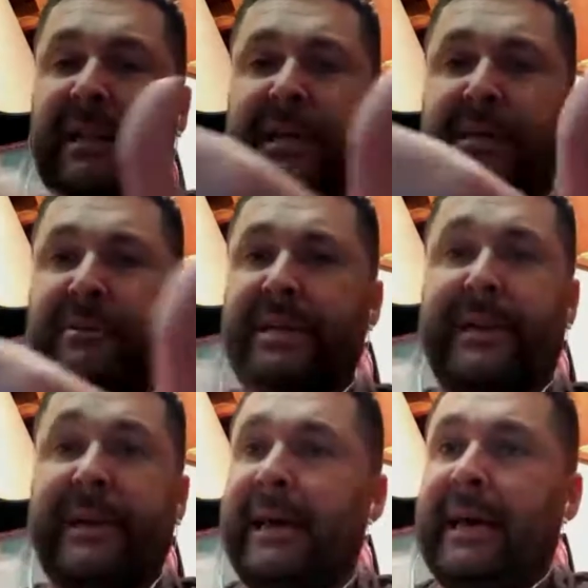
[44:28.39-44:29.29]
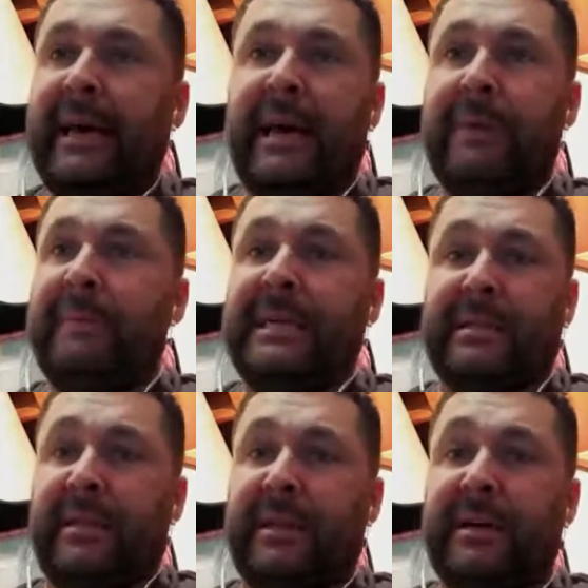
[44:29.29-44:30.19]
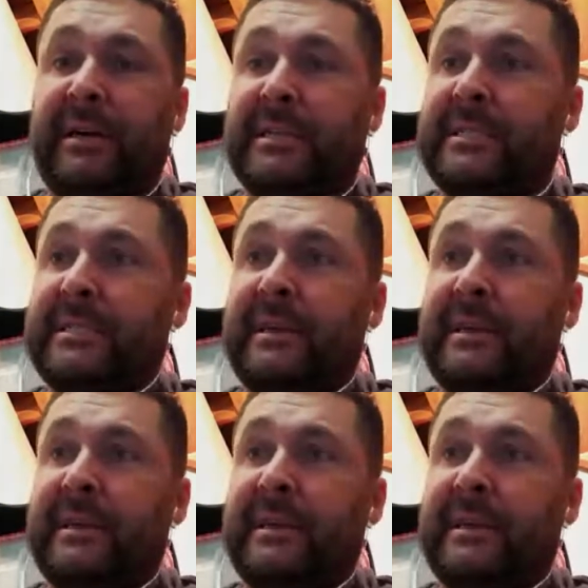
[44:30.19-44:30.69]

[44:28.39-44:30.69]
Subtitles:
like you said, it means nothing to us.